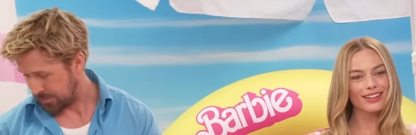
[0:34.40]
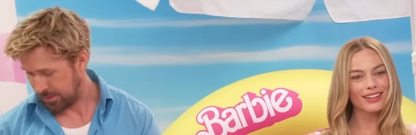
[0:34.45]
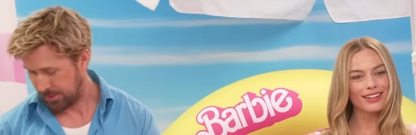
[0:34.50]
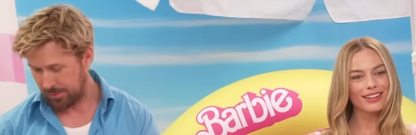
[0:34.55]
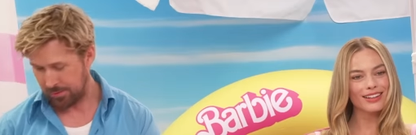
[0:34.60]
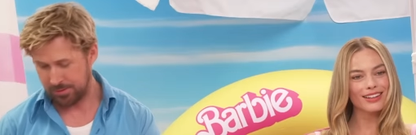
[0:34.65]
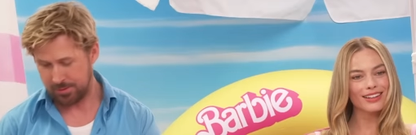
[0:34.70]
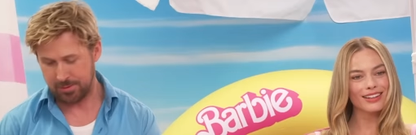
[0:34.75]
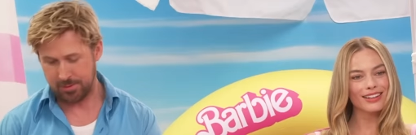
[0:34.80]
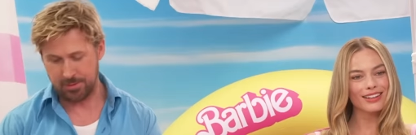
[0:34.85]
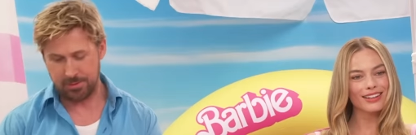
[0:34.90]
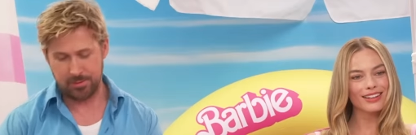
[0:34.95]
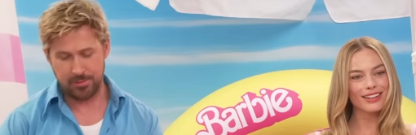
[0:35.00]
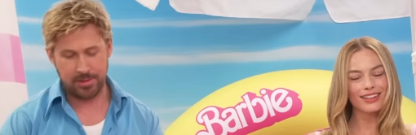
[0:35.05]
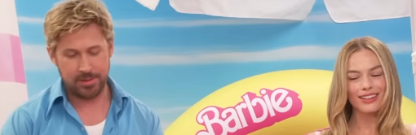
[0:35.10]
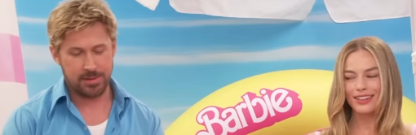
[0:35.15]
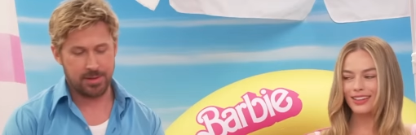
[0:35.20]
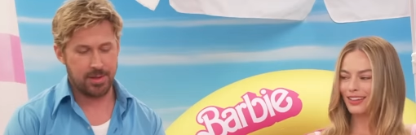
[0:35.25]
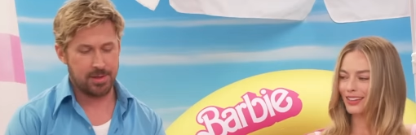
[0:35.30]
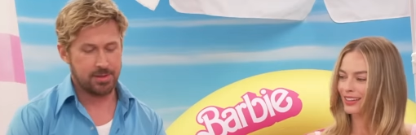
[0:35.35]
Speaker 1: And also, Can
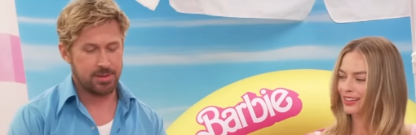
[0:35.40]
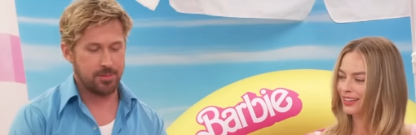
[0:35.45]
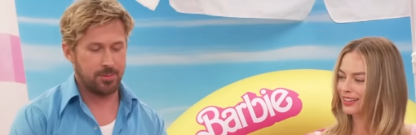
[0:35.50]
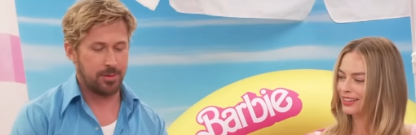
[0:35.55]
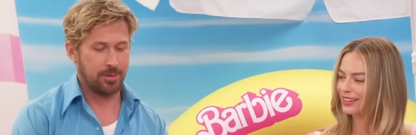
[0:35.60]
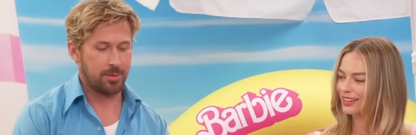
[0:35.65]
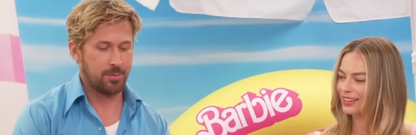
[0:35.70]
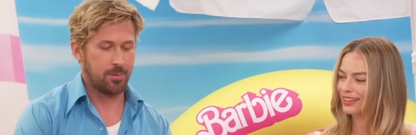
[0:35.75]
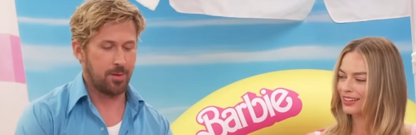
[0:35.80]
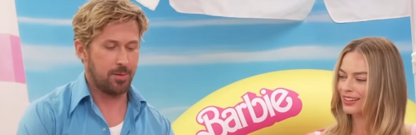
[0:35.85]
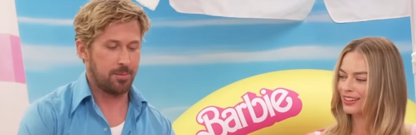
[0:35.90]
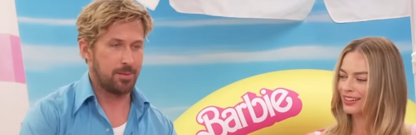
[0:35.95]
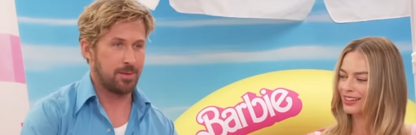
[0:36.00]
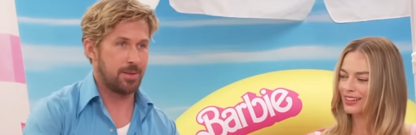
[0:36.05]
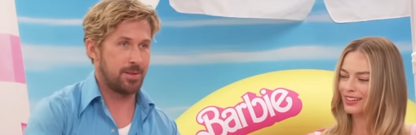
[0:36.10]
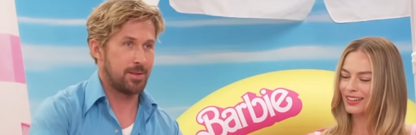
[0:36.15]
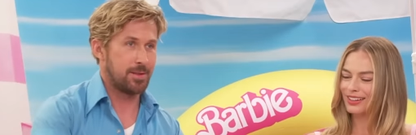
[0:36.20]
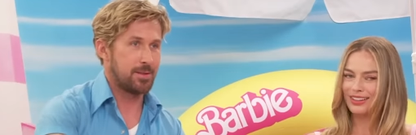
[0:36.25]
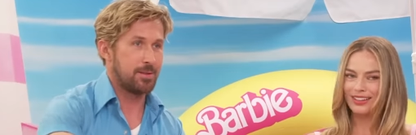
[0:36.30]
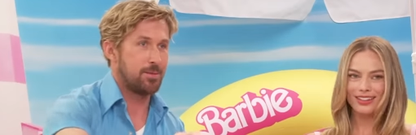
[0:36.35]
it's it? customary in Barbie
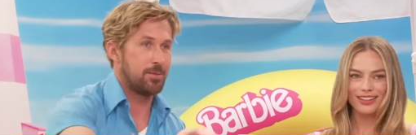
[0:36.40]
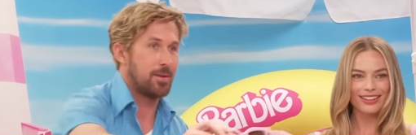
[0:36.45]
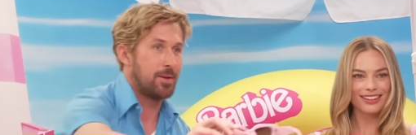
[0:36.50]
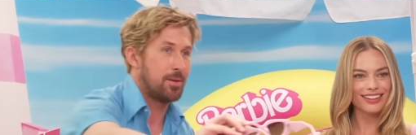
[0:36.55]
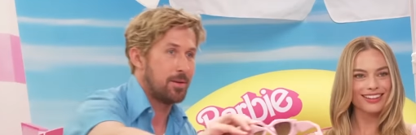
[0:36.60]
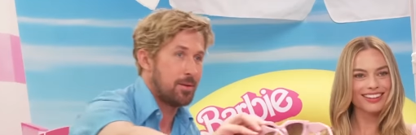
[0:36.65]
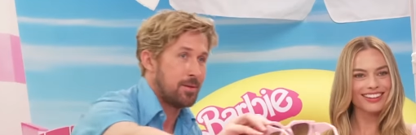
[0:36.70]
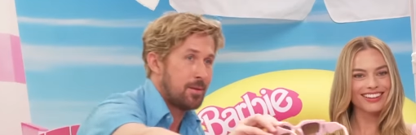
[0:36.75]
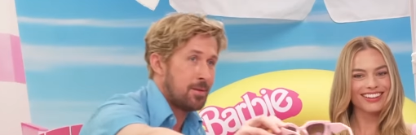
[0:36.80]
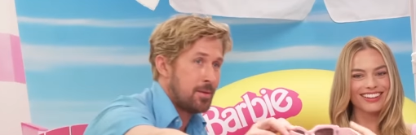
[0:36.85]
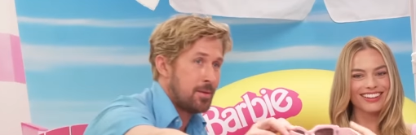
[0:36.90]
Land to wear.